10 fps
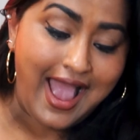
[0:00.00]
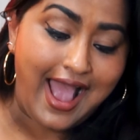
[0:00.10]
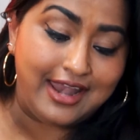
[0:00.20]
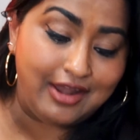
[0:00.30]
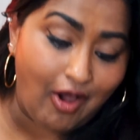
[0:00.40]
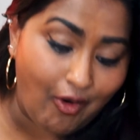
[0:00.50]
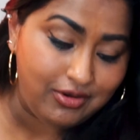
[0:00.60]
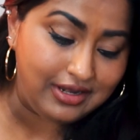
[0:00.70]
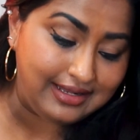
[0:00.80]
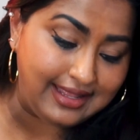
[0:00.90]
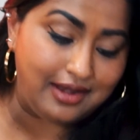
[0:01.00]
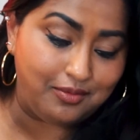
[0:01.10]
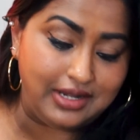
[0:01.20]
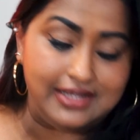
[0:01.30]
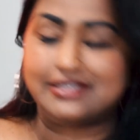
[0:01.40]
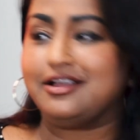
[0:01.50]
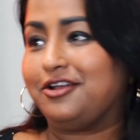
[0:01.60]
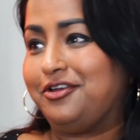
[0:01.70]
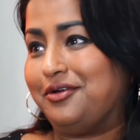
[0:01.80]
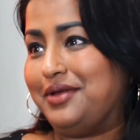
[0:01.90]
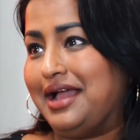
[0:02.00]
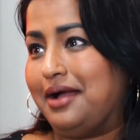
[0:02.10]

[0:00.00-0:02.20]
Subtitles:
And only then will he start growing